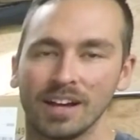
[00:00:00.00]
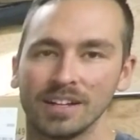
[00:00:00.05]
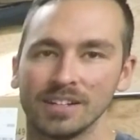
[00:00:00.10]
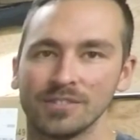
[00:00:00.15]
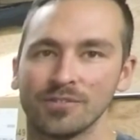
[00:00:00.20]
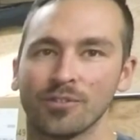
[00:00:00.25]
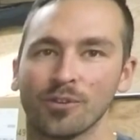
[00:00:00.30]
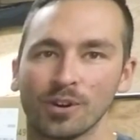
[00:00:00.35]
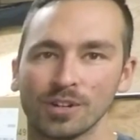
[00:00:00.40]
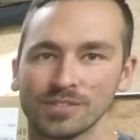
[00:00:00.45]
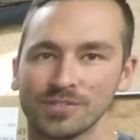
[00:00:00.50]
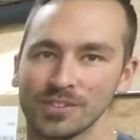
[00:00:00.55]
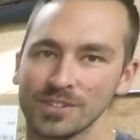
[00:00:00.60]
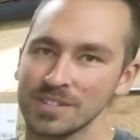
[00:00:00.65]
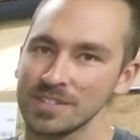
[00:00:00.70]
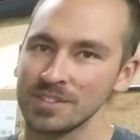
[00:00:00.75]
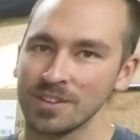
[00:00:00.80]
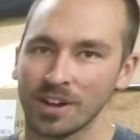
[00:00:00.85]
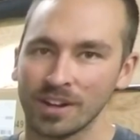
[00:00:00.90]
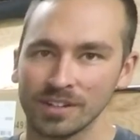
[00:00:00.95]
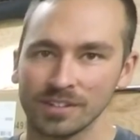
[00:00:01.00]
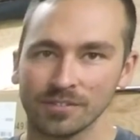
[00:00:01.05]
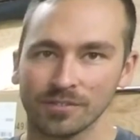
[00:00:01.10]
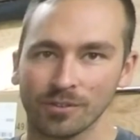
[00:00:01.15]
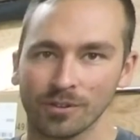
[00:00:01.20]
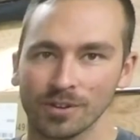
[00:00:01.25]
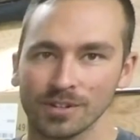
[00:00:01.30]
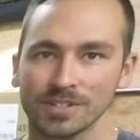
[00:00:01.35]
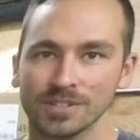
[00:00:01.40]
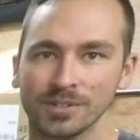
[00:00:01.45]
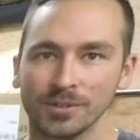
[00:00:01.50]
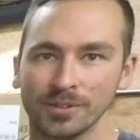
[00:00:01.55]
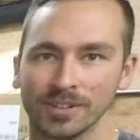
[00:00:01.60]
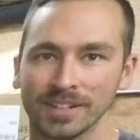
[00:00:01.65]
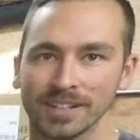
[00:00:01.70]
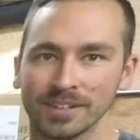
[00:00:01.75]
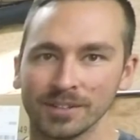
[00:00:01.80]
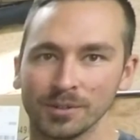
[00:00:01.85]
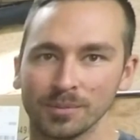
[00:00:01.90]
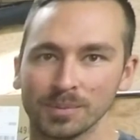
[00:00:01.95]
Divorce versus not divorce,
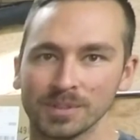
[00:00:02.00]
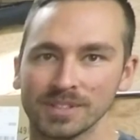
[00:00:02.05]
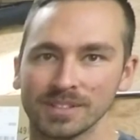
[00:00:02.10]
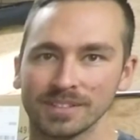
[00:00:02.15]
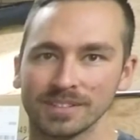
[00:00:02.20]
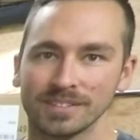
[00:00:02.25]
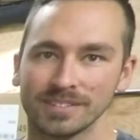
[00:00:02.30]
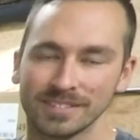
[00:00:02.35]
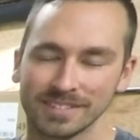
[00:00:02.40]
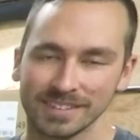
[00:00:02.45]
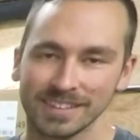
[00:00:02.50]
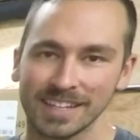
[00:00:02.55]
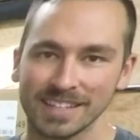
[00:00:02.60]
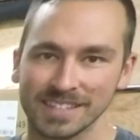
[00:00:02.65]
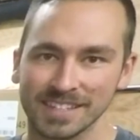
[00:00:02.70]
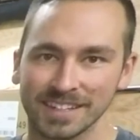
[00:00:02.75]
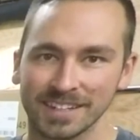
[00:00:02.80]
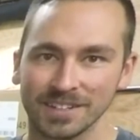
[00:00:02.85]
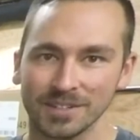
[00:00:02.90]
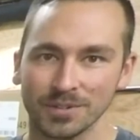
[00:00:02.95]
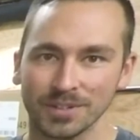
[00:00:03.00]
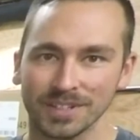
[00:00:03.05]
cooling loops. Let's get into